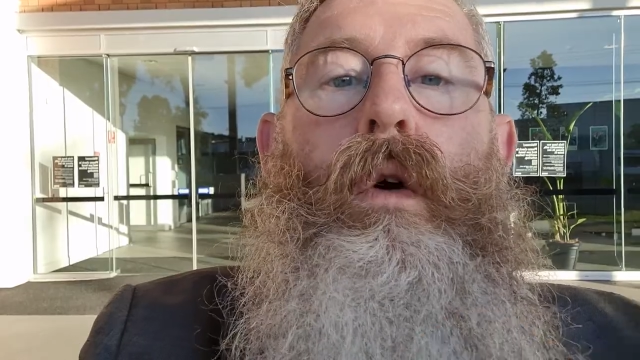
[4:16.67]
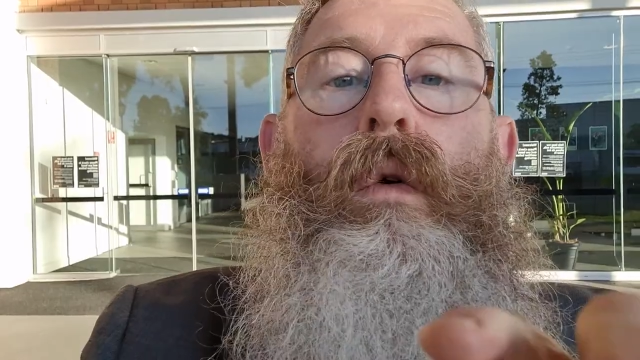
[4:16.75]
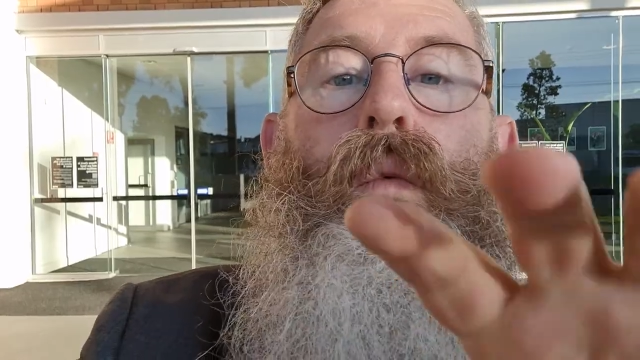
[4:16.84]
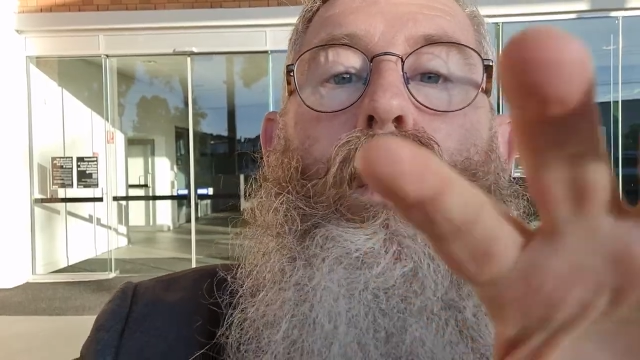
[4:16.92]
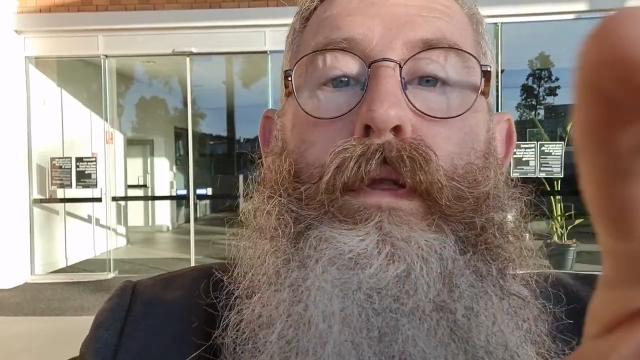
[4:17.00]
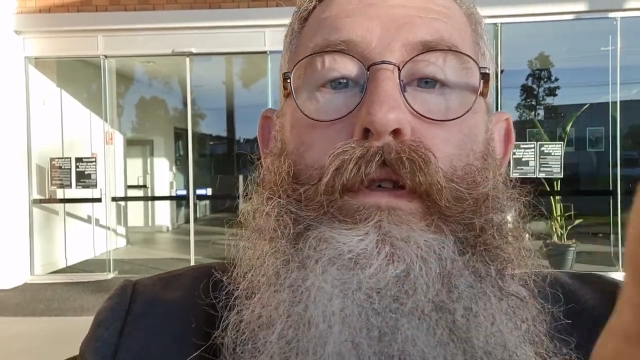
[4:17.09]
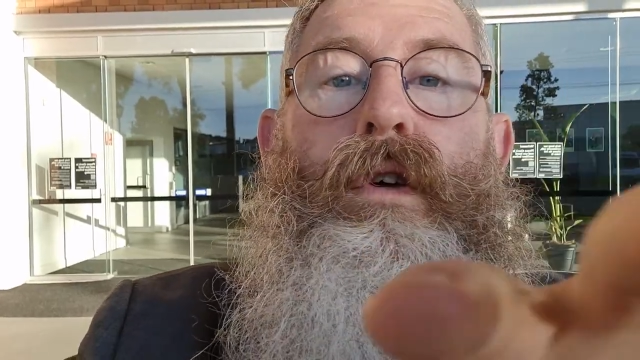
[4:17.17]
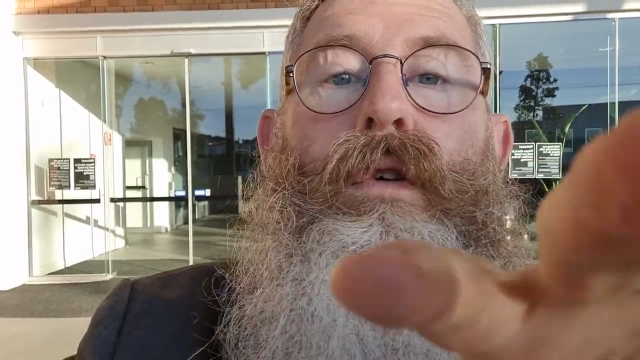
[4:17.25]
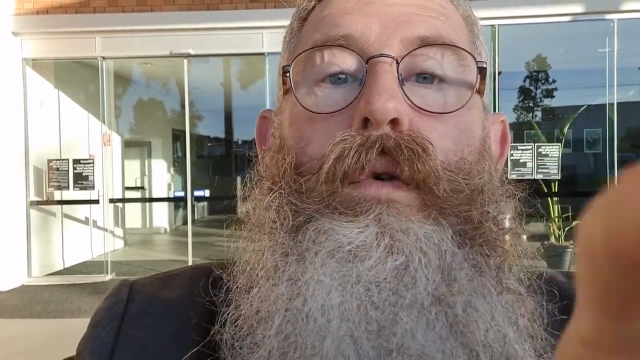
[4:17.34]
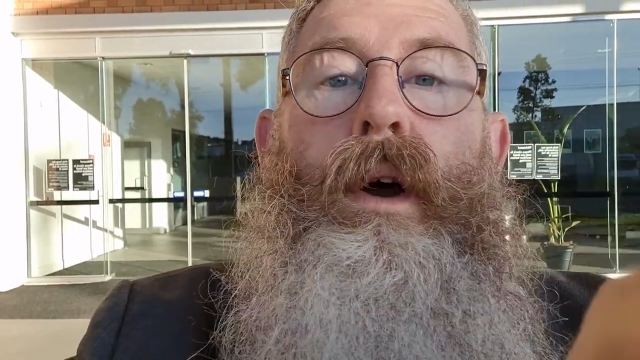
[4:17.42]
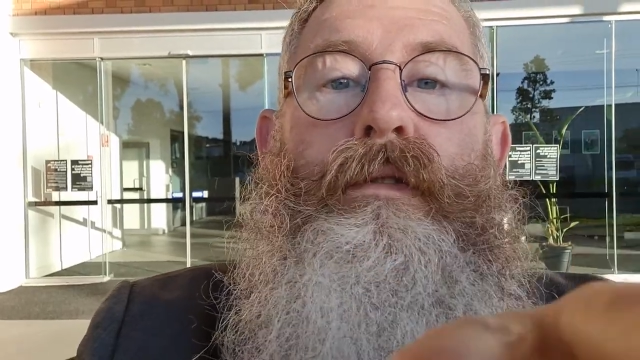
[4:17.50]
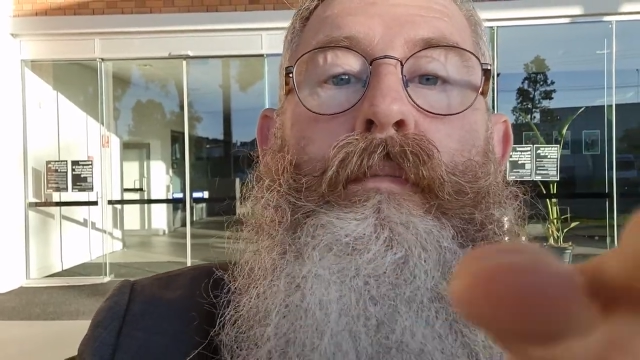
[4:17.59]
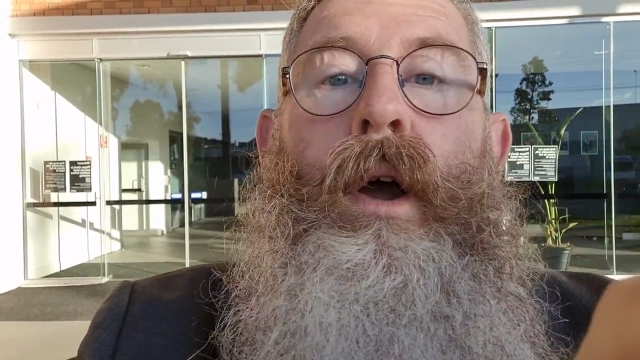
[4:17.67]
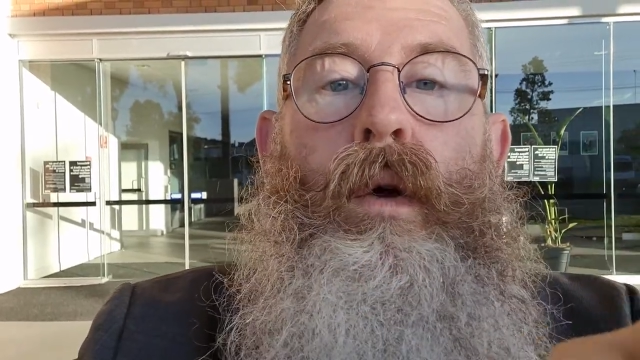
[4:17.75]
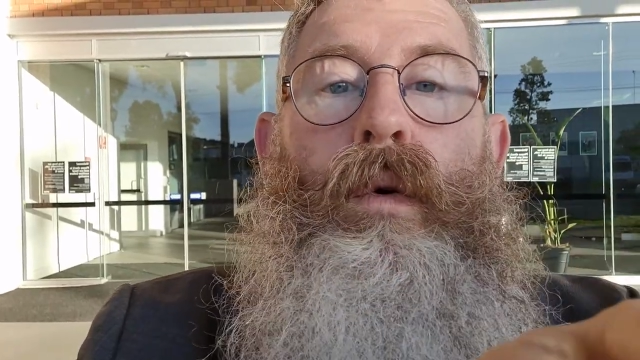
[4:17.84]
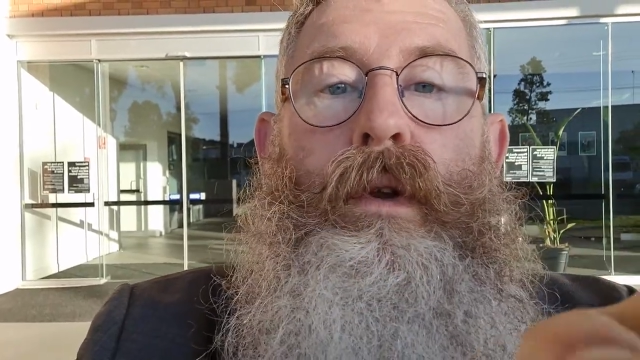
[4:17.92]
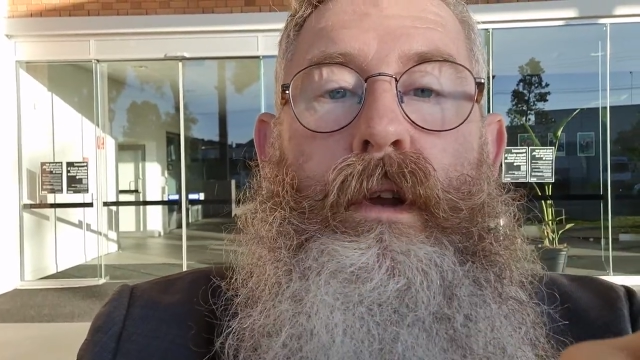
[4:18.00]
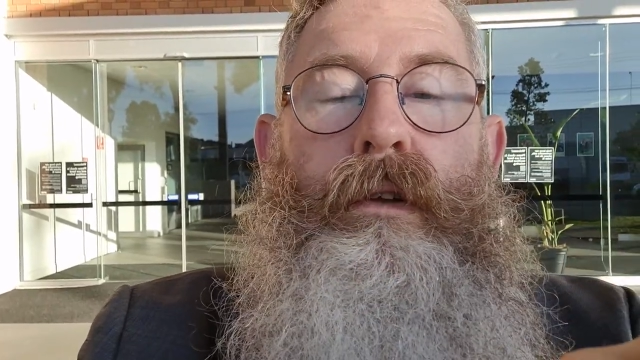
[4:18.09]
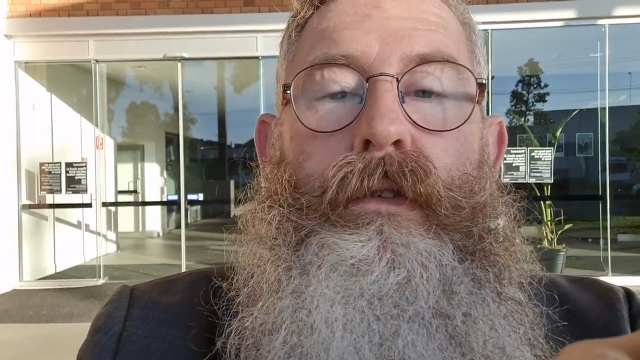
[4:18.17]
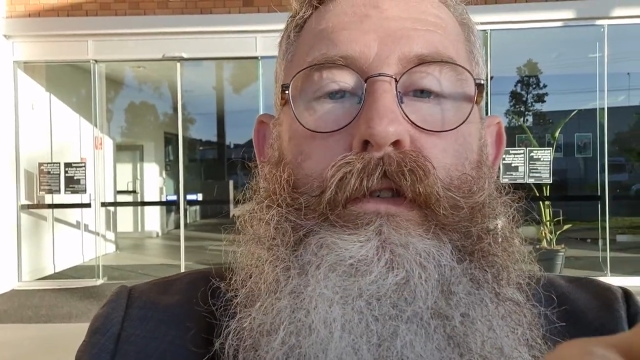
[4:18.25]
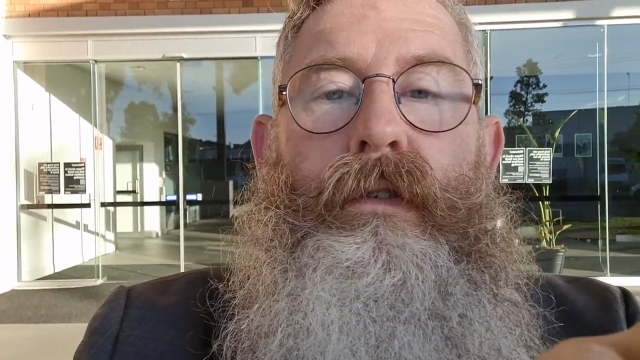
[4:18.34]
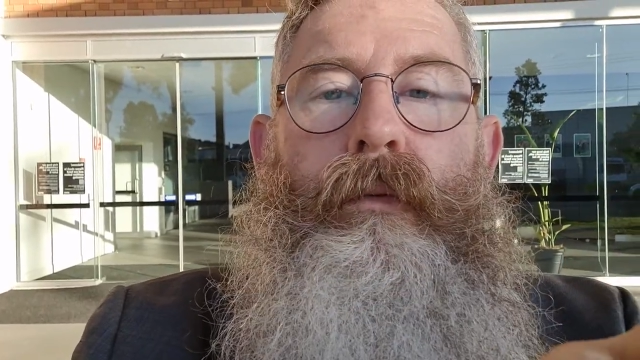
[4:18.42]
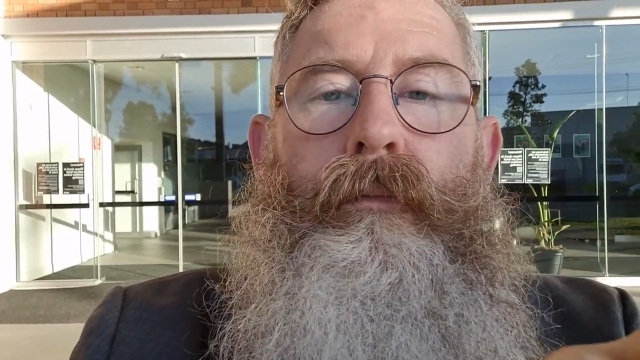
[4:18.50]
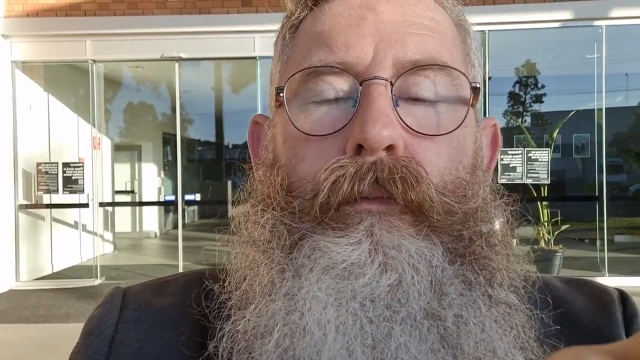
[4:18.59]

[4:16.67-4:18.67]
with you as my audience.